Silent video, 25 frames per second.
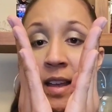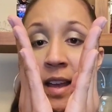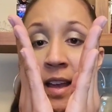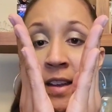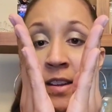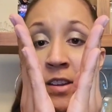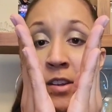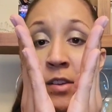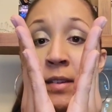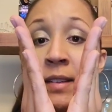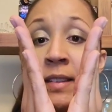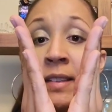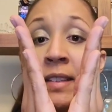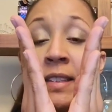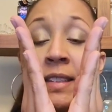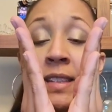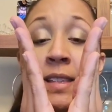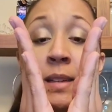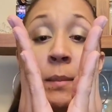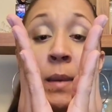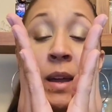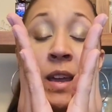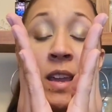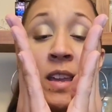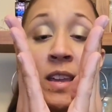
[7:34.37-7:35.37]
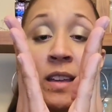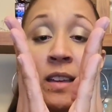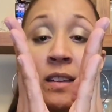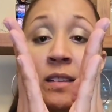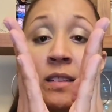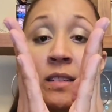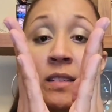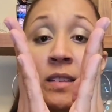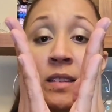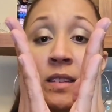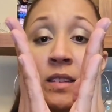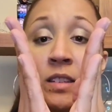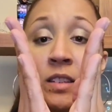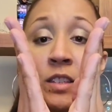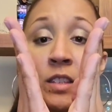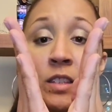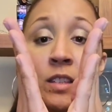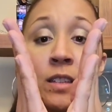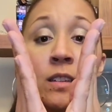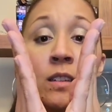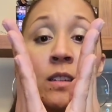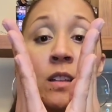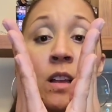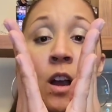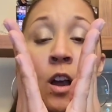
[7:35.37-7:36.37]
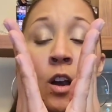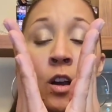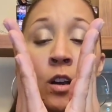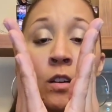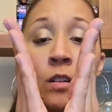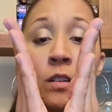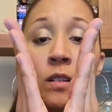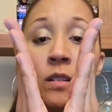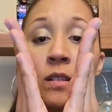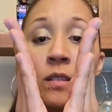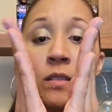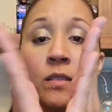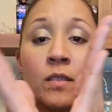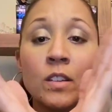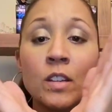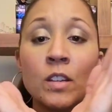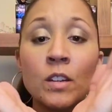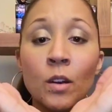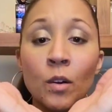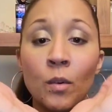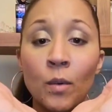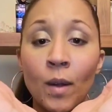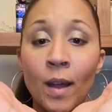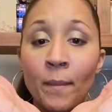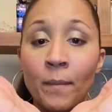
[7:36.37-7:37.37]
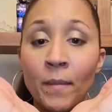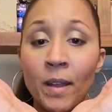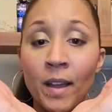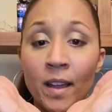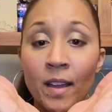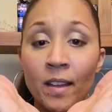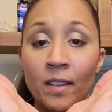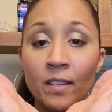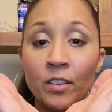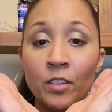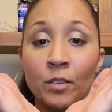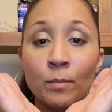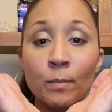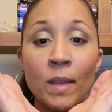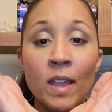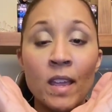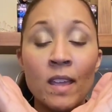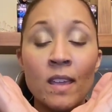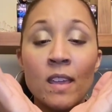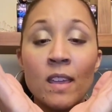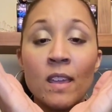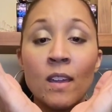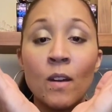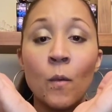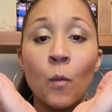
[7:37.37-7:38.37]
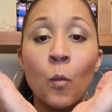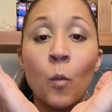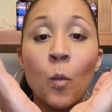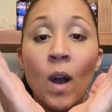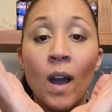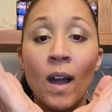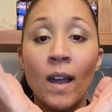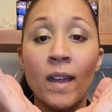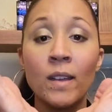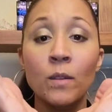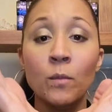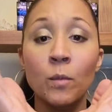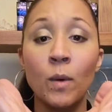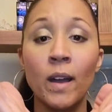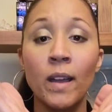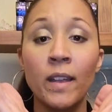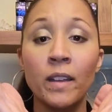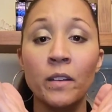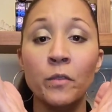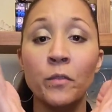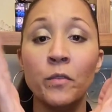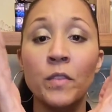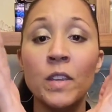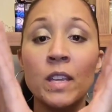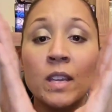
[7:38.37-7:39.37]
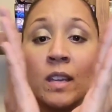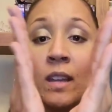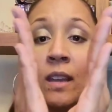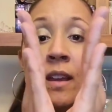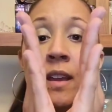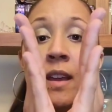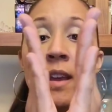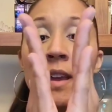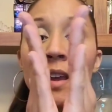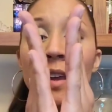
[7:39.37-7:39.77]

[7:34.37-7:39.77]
And you can see my hands still aren't, you know, I'm not making a wide V.